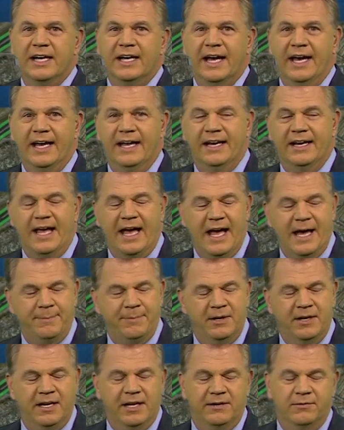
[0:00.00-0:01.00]
It
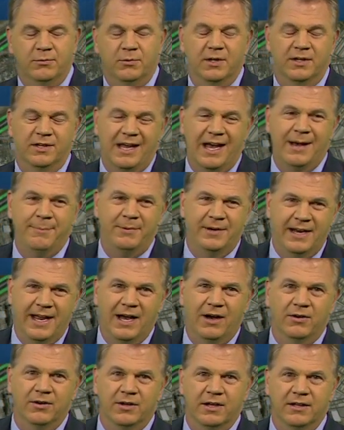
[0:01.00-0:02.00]
happened. It, what happened
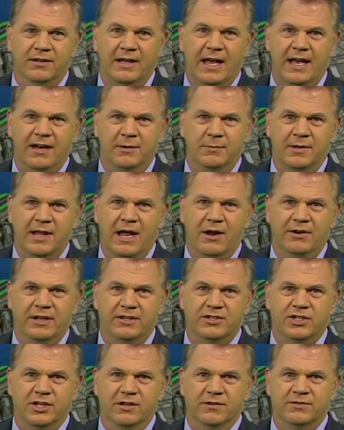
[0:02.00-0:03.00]
now? Uh, Adams County
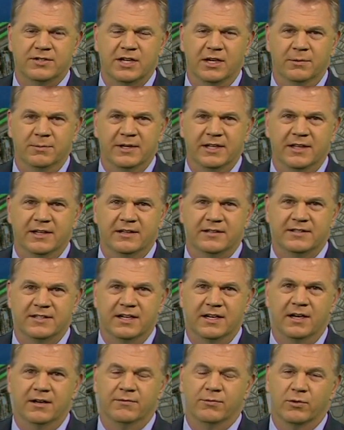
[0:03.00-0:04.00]
sheriffs tell me that
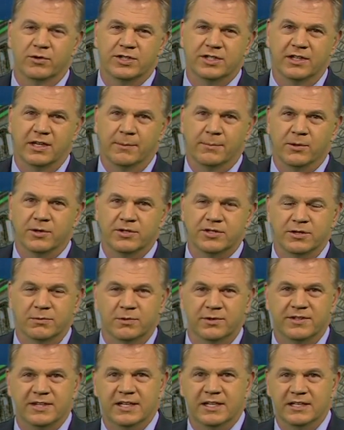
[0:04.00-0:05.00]
uh, unfortunately a person
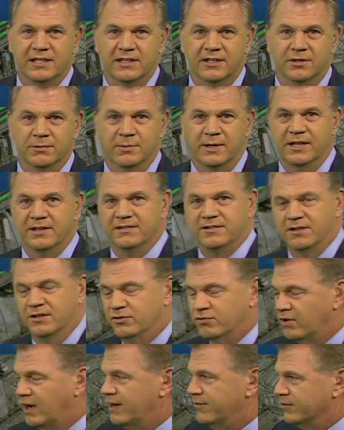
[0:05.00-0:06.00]
was hit and killed by a,
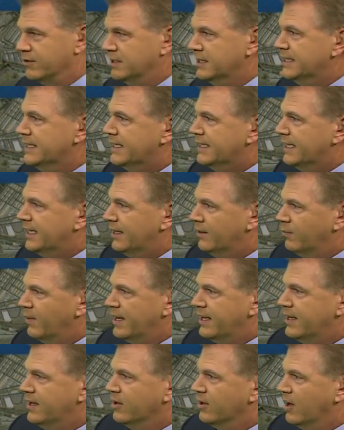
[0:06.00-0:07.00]
driver
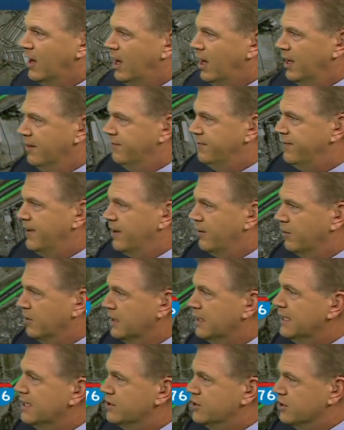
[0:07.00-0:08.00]
right here on Federal,
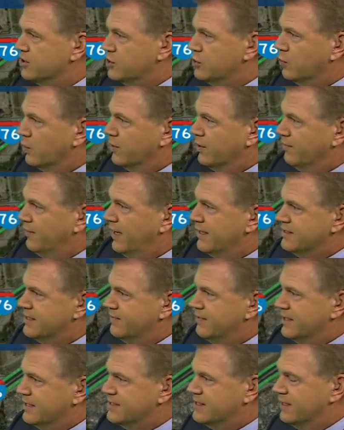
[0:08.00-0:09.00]
just north of
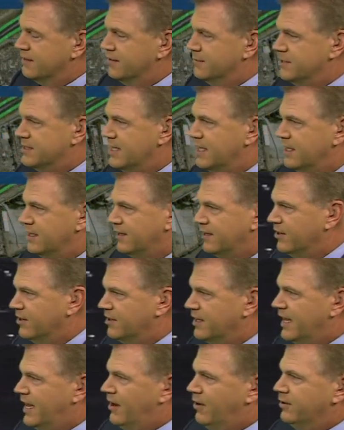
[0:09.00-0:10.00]
I-76. Let me take you
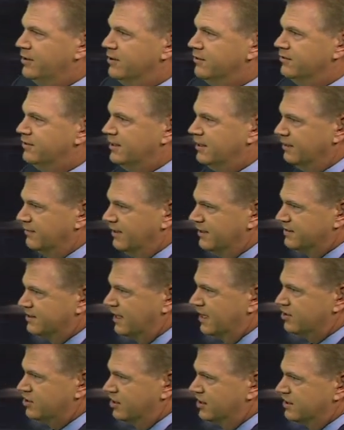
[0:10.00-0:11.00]
now, and you see the
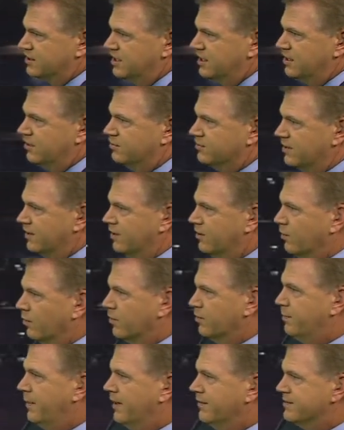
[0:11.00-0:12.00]
investigation continues on the
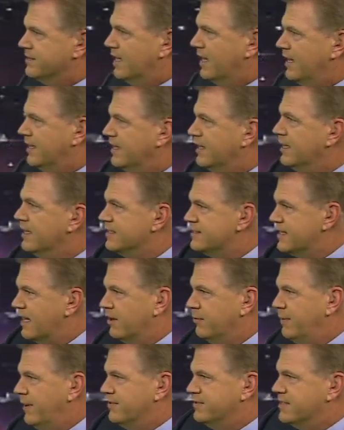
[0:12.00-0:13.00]
northbound side,
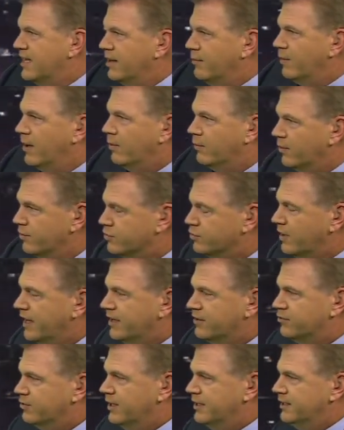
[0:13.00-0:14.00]
southbound side, railroad
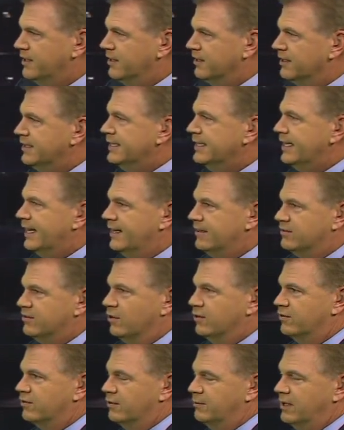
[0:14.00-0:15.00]
tracks right there, and
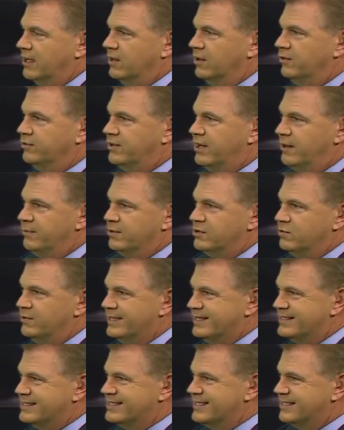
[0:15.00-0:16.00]
so it's going to be closed down
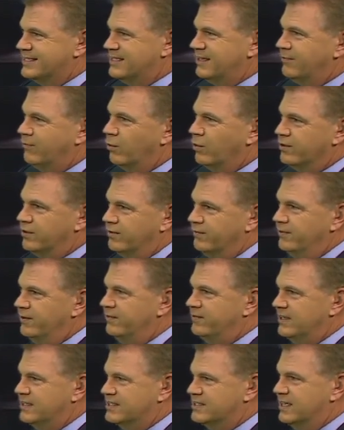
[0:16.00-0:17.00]
between 64th and
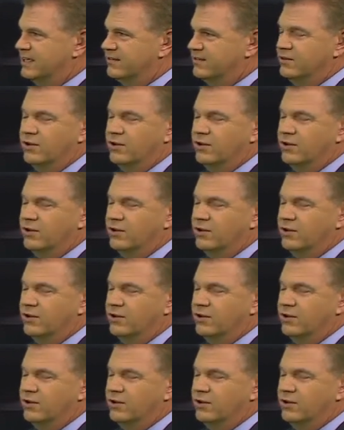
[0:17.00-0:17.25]
56th, and